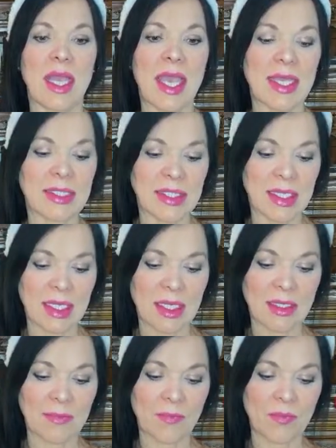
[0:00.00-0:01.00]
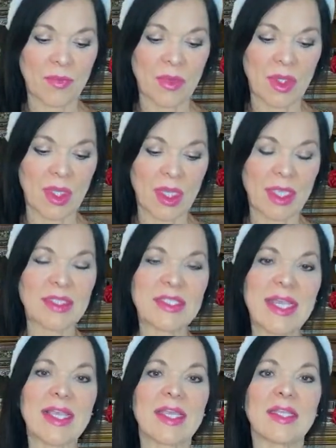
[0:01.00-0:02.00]
And
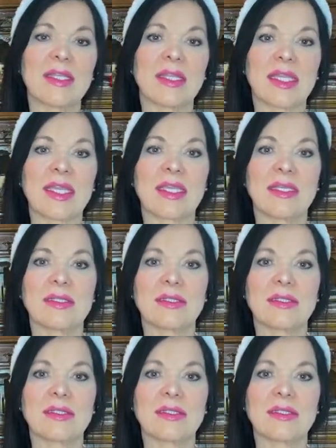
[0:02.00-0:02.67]
secondly,